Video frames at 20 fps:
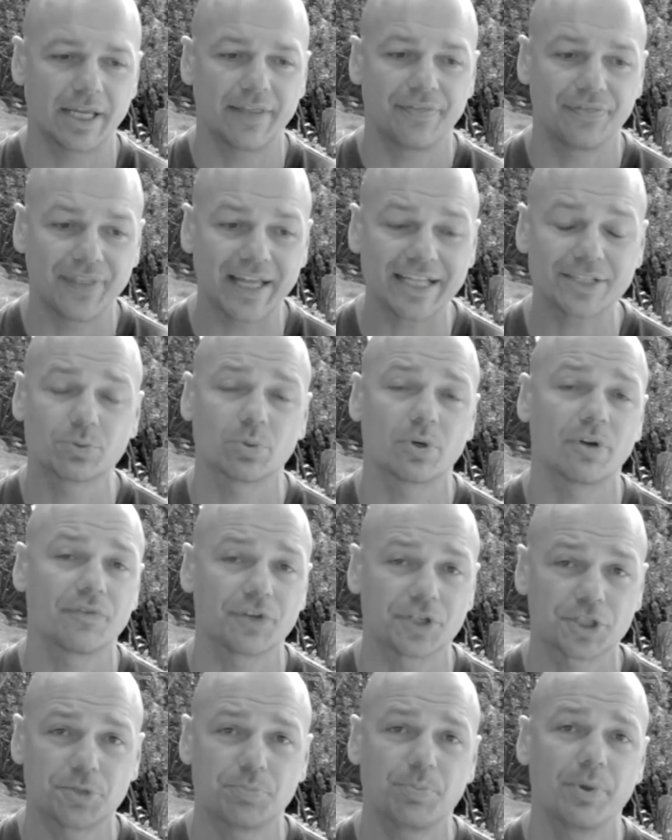and that's what I've
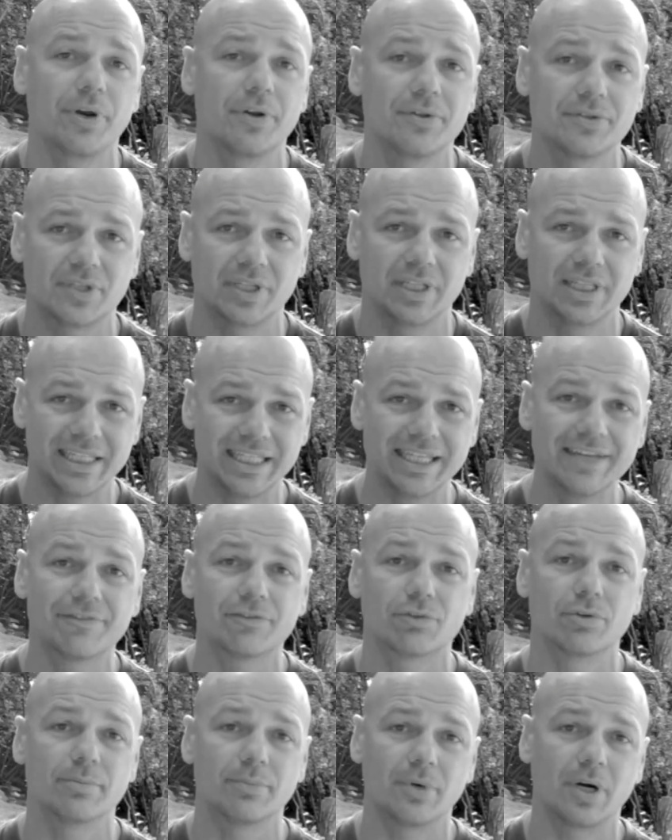experienced experienced and lived
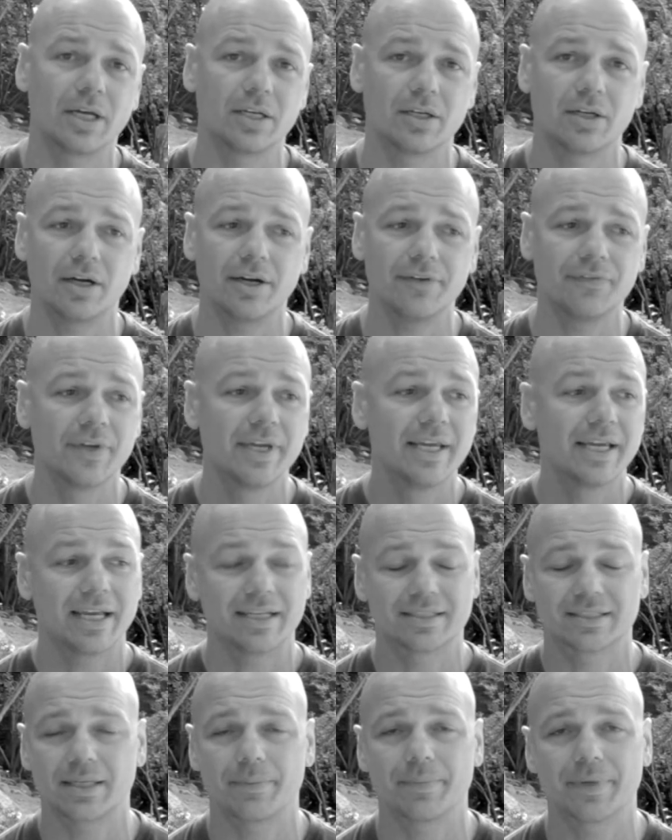through my life
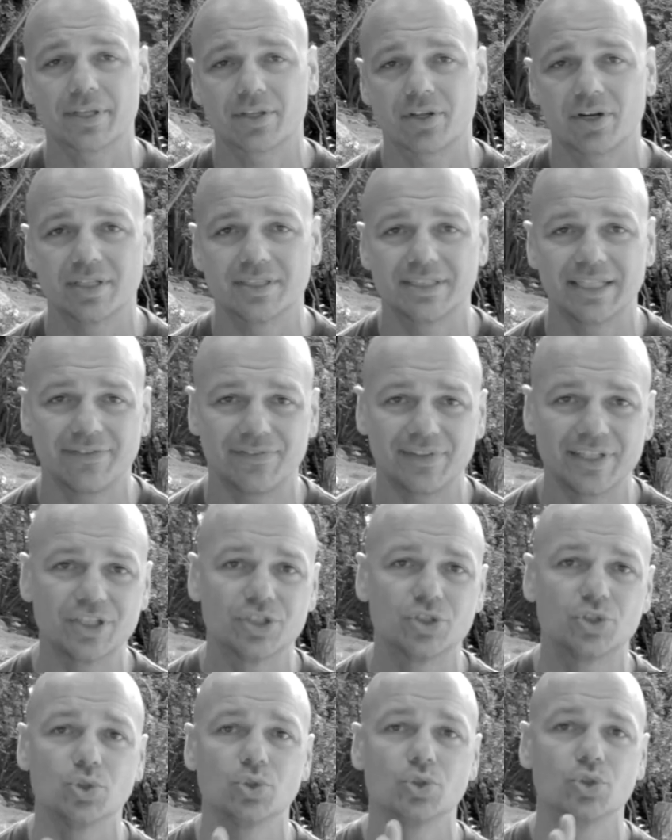is something that I
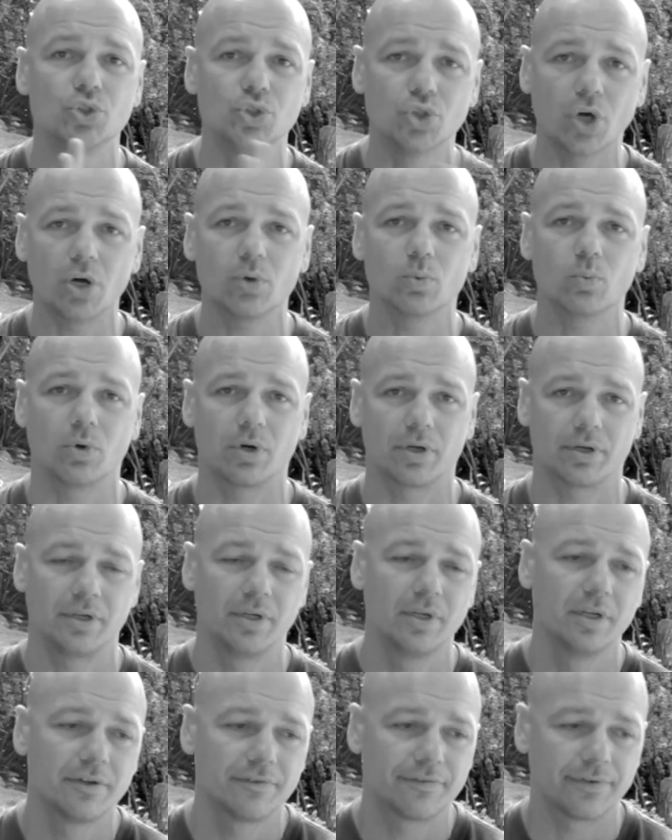definitely do not want
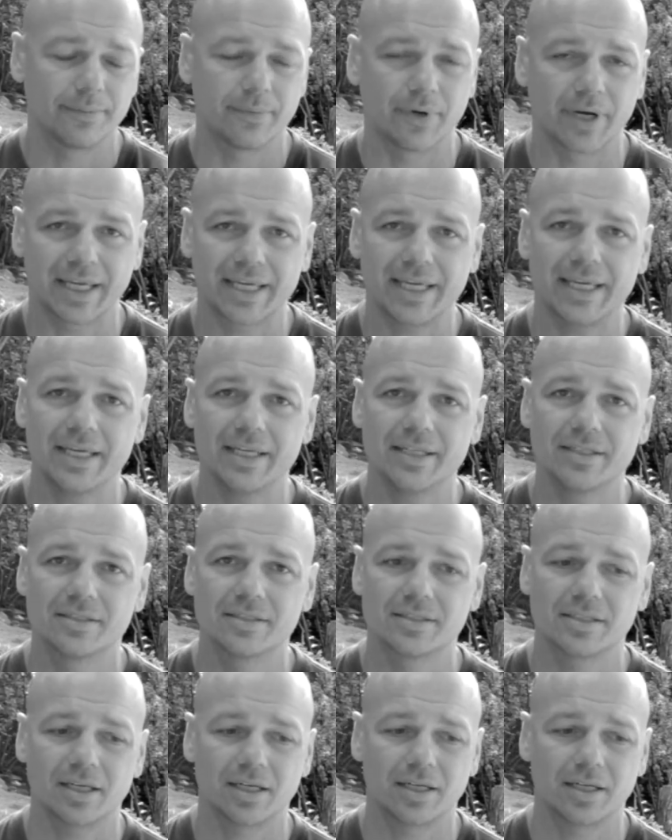for my kids.